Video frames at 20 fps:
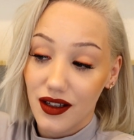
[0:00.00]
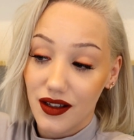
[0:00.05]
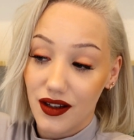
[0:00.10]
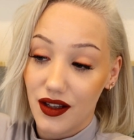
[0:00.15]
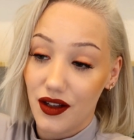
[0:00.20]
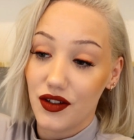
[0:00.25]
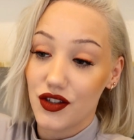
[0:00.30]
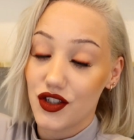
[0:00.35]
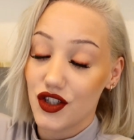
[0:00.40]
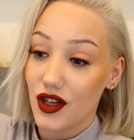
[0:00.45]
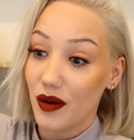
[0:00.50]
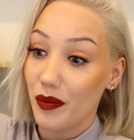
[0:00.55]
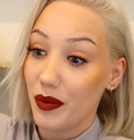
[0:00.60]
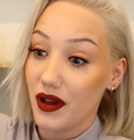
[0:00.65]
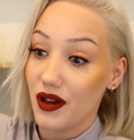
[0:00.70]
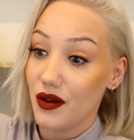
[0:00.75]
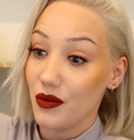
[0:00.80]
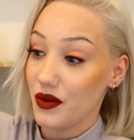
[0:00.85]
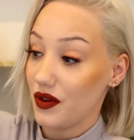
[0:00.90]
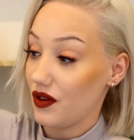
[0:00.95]
This
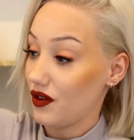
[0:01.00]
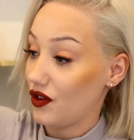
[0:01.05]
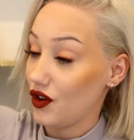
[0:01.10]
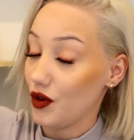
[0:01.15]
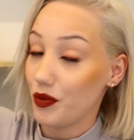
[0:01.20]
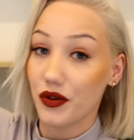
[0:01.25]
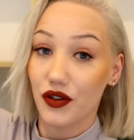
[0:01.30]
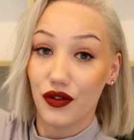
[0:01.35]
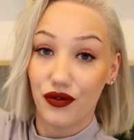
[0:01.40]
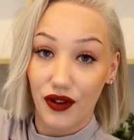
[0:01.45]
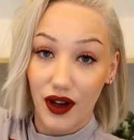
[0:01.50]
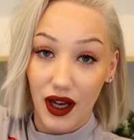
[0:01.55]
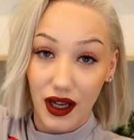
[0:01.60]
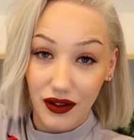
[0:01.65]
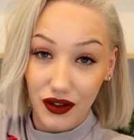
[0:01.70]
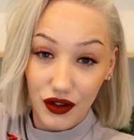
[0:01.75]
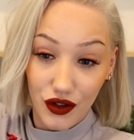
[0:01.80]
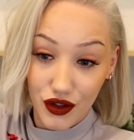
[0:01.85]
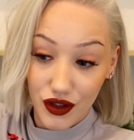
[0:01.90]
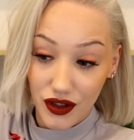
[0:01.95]
shipping was super
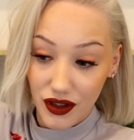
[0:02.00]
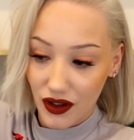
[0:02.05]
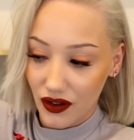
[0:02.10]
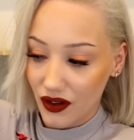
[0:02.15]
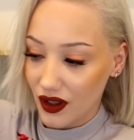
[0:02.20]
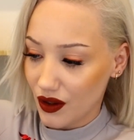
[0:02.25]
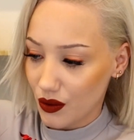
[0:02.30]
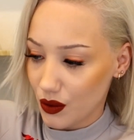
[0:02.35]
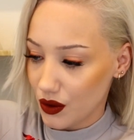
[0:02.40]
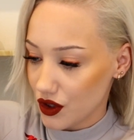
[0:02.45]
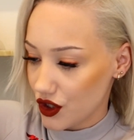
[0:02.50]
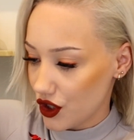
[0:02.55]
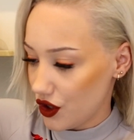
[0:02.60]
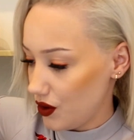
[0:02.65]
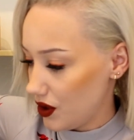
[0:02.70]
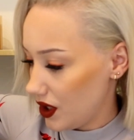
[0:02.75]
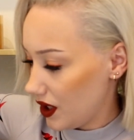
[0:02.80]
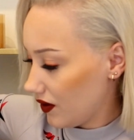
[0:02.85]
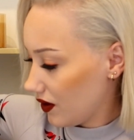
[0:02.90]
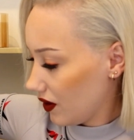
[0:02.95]
fast. I ordered this like, what,
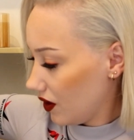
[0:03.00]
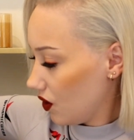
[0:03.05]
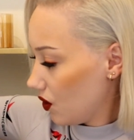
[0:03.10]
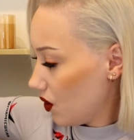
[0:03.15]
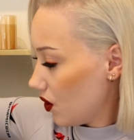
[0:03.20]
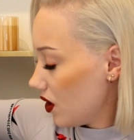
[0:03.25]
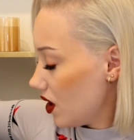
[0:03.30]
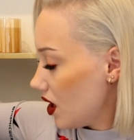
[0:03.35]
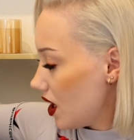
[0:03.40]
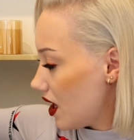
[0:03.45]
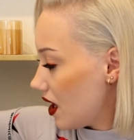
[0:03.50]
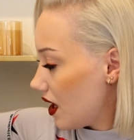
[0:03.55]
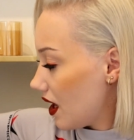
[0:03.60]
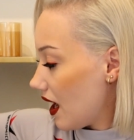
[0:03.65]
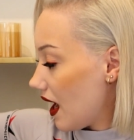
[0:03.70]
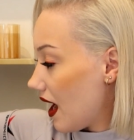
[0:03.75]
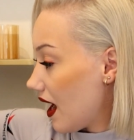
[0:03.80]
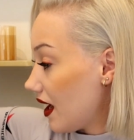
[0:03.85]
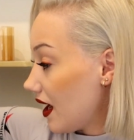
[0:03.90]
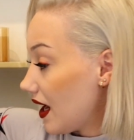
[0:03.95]
2 days ago?
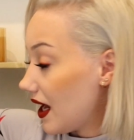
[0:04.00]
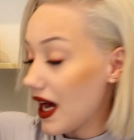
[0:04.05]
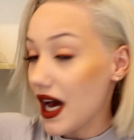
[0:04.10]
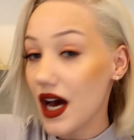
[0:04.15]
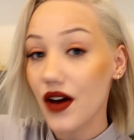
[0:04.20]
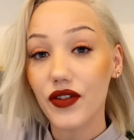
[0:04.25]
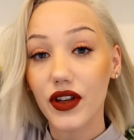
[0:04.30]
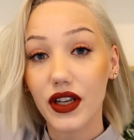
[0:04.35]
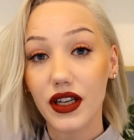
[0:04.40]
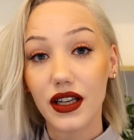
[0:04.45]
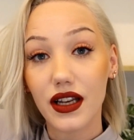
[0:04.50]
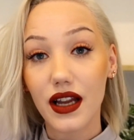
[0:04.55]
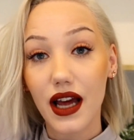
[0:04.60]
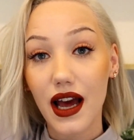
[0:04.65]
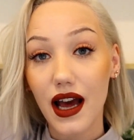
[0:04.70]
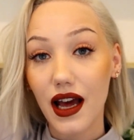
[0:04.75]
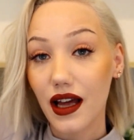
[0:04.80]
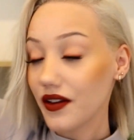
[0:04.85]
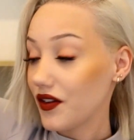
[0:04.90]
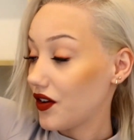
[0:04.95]
And I haven't
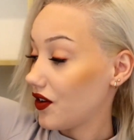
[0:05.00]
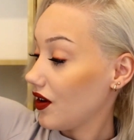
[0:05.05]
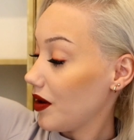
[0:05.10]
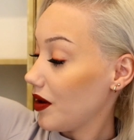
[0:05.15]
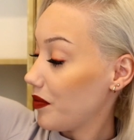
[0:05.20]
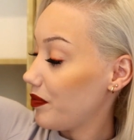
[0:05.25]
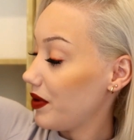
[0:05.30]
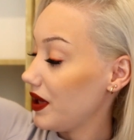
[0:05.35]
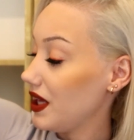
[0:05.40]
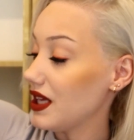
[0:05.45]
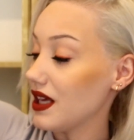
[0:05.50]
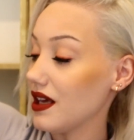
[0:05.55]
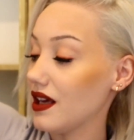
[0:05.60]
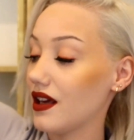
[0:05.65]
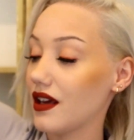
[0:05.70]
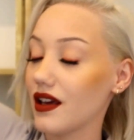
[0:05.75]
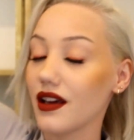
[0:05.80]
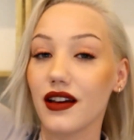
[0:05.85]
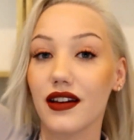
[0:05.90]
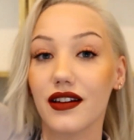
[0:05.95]
had a peek,
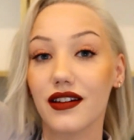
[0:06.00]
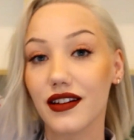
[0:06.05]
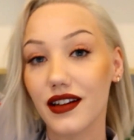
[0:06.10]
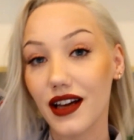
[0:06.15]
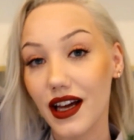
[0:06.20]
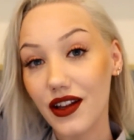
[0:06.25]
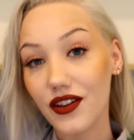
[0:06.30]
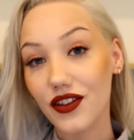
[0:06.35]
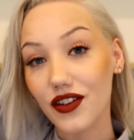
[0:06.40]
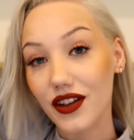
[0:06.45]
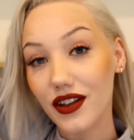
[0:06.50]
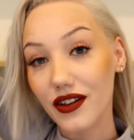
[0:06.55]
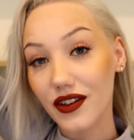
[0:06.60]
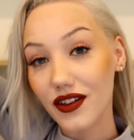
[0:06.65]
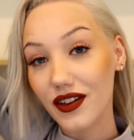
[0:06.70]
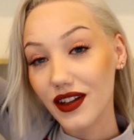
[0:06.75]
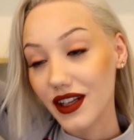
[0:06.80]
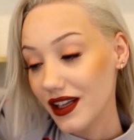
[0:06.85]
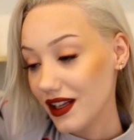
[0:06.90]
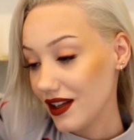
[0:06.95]
as you can
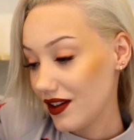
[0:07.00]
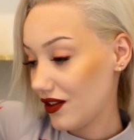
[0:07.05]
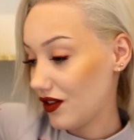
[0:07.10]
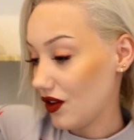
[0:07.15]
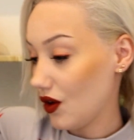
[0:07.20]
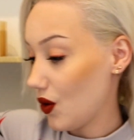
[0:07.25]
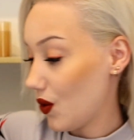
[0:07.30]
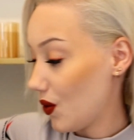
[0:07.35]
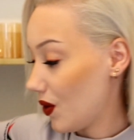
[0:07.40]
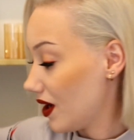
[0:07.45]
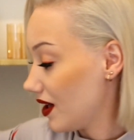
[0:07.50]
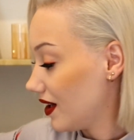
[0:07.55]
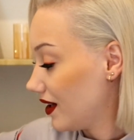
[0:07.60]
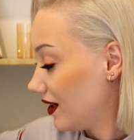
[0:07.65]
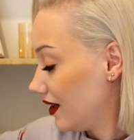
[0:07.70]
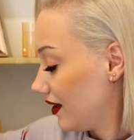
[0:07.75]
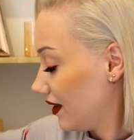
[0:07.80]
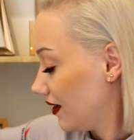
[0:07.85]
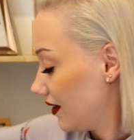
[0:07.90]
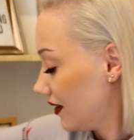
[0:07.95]
see, so
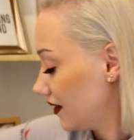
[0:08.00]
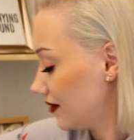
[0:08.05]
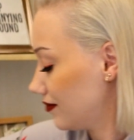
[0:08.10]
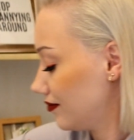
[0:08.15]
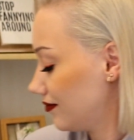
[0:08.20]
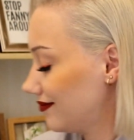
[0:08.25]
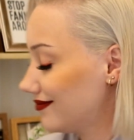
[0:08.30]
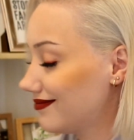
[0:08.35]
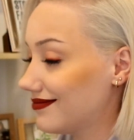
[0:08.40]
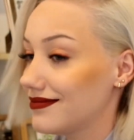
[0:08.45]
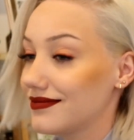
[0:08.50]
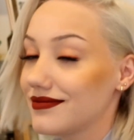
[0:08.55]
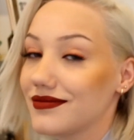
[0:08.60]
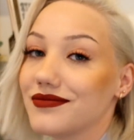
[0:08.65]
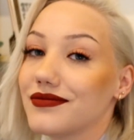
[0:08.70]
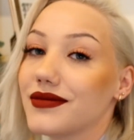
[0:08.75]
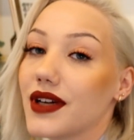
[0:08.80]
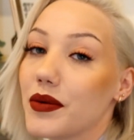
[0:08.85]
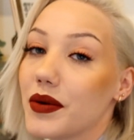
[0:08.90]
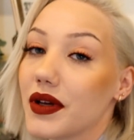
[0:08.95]

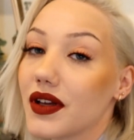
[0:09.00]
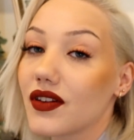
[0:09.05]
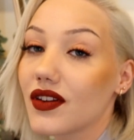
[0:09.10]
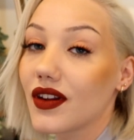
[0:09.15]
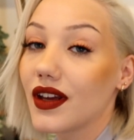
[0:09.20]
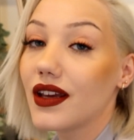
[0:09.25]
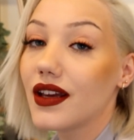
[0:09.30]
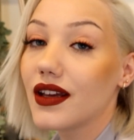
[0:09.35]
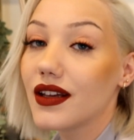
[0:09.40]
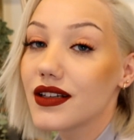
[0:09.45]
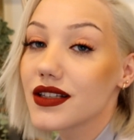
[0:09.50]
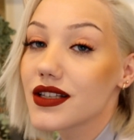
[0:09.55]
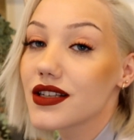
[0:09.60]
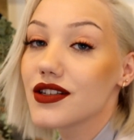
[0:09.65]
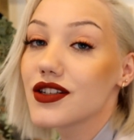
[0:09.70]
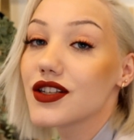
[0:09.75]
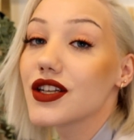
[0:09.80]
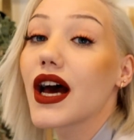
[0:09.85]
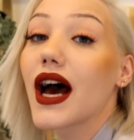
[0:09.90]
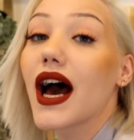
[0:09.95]
I'm excited
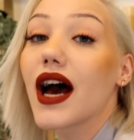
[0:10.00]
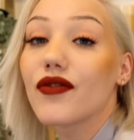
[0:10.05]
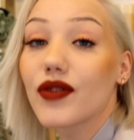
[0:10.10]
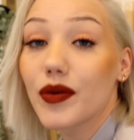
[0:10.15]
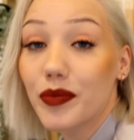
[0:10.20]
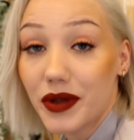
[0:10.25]
to have a